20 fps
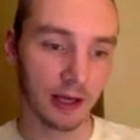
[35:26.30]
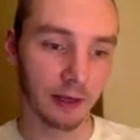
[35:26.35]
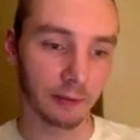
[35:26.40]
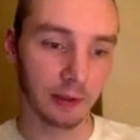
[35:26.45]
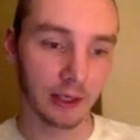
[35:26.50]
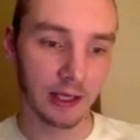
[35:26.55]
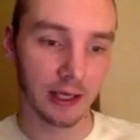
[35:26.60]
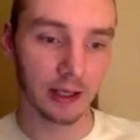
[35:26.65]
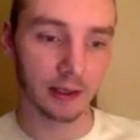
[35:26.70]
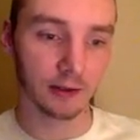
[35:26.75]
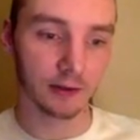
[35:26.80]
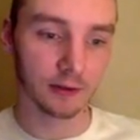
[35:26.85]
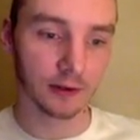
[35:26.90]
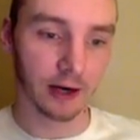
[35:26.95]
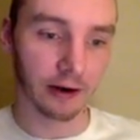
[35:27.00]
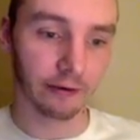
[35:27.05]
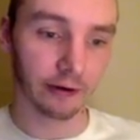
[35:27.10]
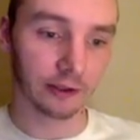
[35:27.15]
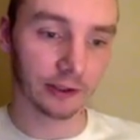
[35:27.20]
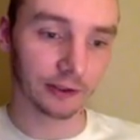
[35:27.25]
enemy hit
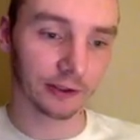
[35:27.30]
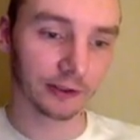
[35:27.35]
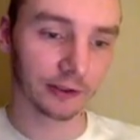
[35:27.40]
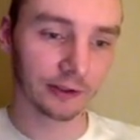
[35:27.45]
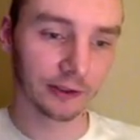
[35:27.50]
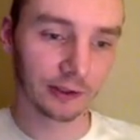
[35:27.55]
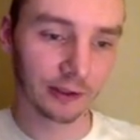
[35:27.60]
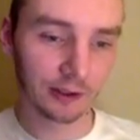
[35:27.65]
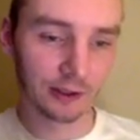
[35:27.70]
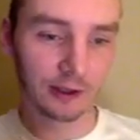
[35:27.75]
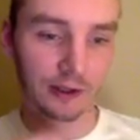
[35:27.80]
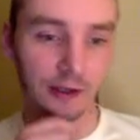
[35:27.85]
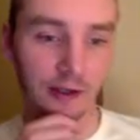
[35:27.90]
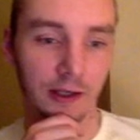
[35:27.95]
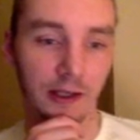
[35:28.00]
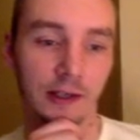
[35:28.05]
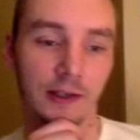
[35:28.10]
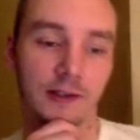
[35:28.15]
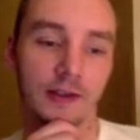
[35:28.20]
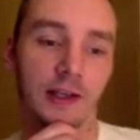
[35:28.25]
character
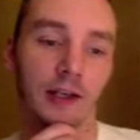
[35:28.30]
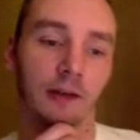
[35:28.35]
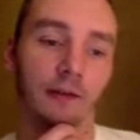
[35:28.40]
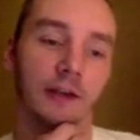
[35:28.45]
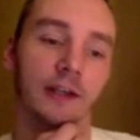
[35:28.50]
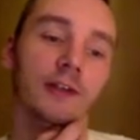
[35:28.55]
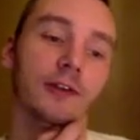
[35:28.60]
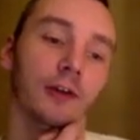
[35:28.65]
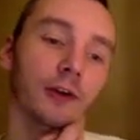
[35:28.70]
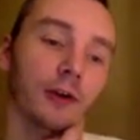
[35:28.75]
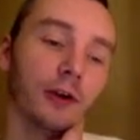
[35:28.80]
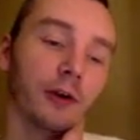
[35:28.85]
and see if he's a good